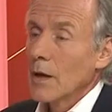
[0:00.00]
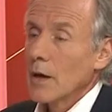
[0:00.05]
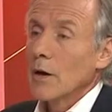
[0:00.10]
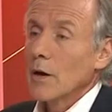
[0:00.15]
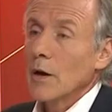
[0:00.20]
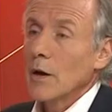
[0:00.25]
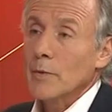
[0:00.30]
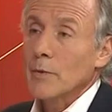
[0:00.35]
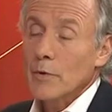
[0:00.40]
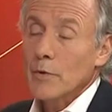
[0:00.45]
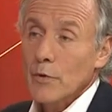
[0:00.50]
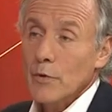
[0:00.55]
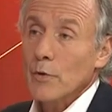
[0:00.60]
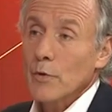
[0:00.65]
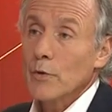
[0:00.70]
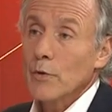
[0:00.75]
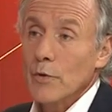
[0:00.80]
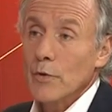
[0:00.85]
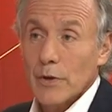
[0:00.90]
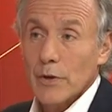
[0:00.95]
I'm
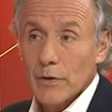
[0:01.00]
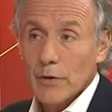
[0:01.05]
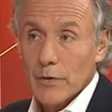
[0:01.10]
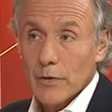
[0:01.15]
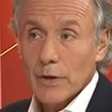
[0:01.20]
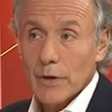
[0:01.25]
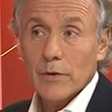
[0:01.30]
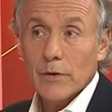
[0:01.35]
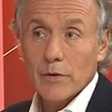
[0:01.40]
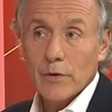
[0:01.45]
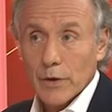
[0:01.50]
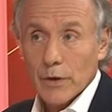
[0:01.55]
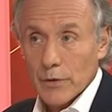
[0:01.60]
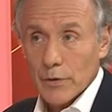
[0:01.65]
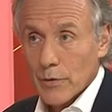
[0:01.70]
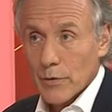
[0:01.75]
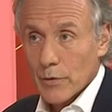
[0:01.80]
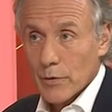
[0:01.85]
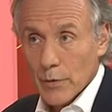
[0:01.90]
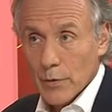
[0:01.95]
concerned that in sectors such
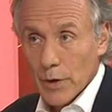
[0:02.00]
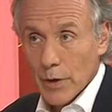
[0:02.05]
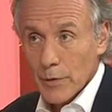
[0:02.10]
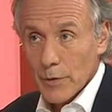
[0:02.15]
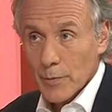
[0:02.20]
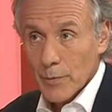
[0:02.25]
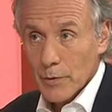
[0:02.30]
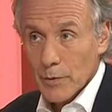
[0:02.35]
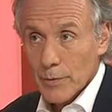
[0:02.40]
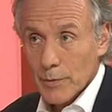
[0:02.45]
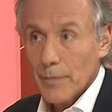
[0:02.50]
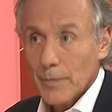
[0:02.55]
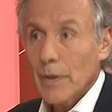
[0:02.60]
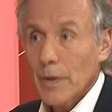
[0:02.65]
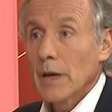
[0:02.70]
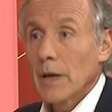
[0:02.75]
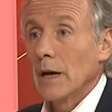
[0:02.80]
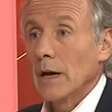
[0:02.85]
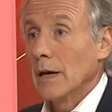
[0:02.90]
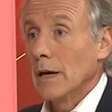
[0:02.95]
as transport
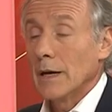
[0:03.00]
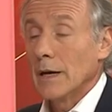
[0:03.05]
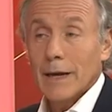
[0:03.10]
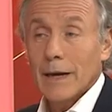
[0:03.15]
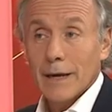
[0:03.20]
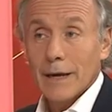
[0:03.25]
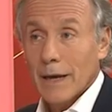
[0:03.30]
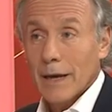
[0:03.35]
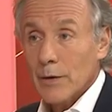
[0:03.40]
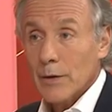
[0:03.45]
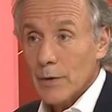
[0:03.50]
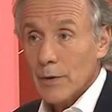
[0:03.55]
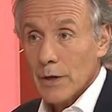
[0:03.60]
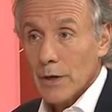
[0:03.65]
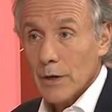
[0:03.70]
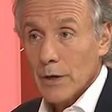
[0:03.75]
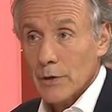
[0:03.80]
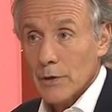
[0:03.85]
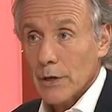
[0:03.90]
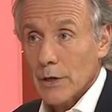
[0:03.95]
and
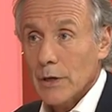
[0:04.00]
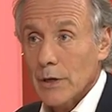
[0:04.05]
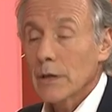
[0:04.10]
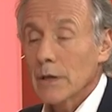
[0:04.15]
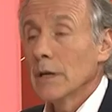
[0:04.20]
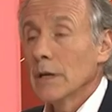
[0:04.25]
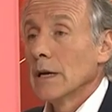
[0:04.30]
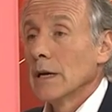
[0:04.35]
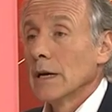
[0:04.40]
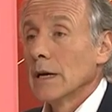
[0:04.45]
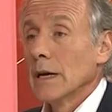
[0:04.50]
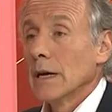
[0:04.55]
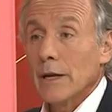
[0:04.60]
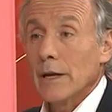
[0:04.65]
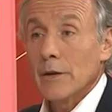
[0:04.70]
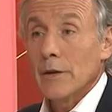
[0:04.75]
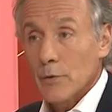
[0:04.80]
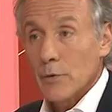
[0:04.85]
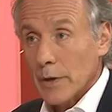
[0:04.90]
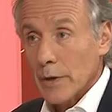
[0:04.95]
agriculture
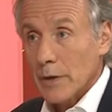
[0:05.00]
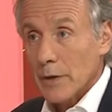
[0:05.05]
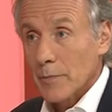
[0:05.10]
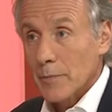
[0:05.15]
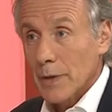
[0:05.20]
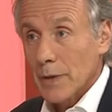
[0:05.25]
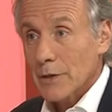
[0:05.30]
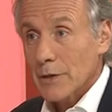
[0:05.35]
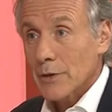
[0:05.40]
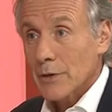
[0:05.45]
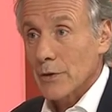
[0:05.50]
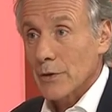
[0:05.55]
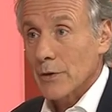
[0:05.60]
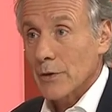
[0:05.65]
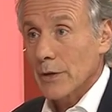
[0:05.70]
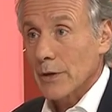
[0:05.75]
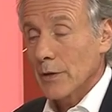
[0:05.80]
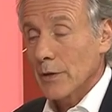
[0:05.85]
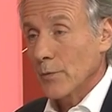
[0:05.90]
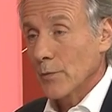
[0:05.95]
and direct
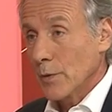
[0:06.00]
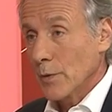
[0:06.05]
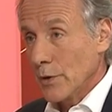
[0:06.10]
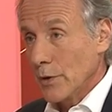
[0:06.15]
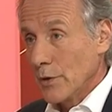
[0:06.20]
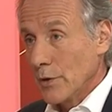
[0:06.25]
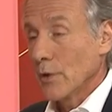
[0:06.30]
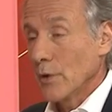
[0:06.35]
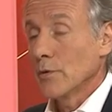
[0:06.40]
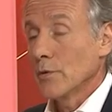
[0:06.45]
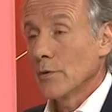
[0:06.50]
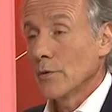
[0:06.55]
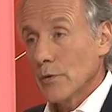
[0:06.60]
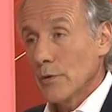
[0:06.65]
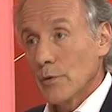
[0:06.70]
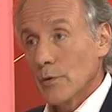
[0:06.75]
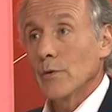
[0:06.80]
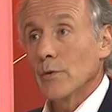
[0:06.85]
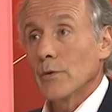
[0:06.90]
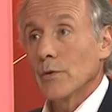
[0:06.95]
combustion, if we don't
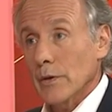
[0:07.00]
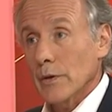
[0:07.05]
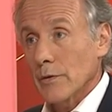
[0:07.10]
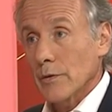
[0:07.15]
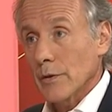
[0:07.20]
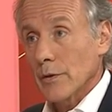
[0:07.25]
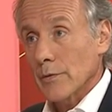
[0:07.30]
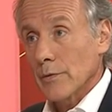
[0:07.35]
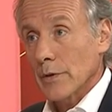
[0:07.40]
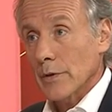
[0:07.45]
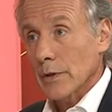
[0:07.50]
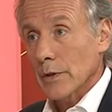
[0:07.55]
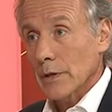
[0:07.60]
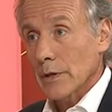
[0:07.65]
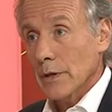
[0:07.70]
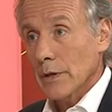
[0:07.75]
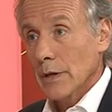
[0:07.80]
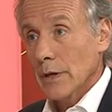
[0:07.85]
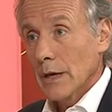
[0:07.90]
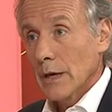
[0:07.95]
do things
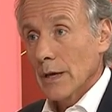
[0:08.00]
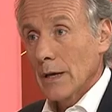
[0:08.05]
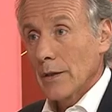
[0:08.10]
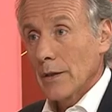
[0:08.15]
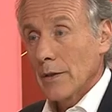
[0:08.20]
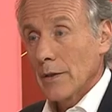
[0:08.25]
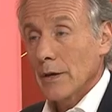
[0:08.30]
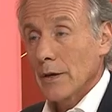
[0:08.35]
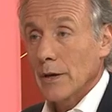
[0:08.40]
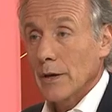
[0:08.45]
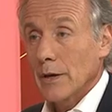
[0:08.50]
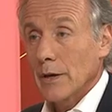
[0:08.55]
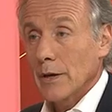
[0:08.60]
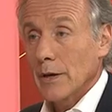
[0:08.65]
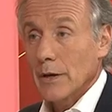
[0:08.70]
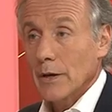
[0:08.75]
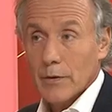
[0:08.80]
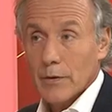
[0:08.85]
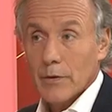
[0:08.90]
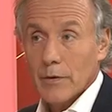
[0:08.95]
differently, they're going to
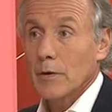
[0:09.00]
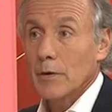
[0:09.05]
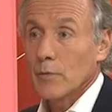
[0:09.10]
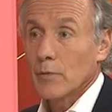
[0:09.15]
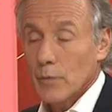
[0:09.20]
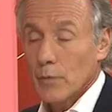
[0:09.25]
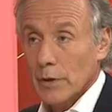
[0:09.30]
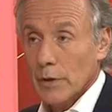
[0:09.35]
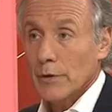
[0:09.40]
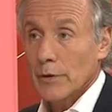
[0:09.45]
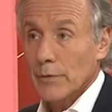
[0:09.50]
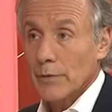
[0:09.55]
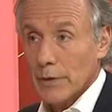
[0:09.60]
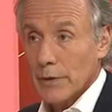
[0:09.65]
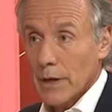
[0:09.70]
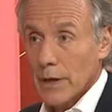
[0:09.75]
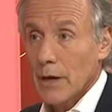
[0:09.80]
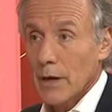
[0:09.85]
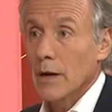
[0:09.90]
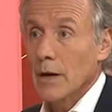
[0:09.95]
stay relatively
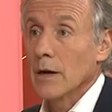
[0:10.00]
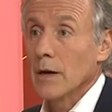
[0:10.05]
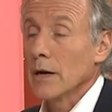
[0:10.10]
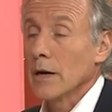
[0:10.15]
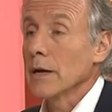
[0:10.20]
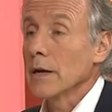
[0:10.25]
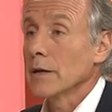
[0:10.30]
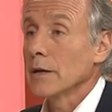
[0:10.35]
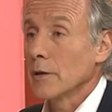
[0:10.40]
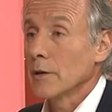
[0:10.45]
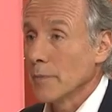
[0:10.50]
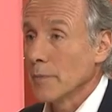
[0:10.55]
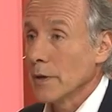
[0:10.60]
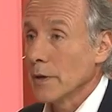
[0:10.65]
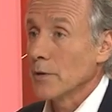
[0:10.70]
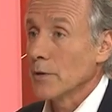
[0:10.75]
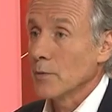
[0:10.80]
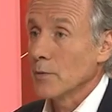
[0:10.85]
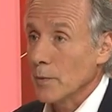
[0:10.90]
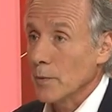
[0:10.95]
high
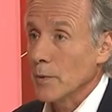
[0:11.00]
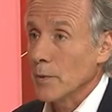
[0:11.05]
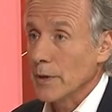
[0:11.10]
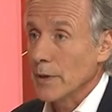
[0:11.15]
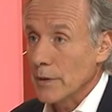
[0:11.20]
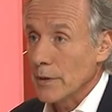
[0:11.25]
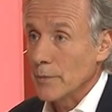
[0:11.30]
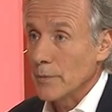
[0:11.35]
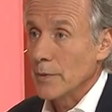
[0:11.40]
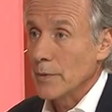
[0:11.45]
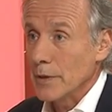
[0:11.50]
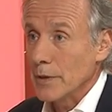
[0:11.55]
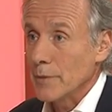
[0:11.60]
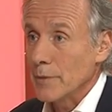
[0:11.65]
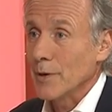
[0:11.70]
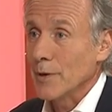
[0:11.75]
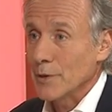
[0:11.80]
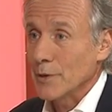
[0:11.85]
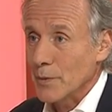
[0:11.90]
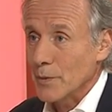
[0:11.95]
compared to where we need to be
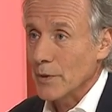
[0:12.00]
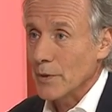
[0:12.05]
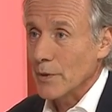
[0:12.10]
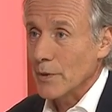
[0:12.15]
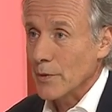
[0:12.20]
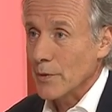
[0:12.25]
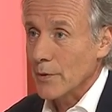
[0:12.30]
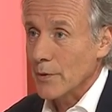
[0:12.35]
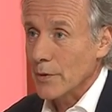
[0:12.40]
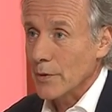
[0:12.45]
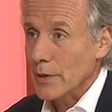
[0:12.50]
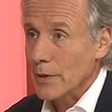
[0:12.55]
by 2030.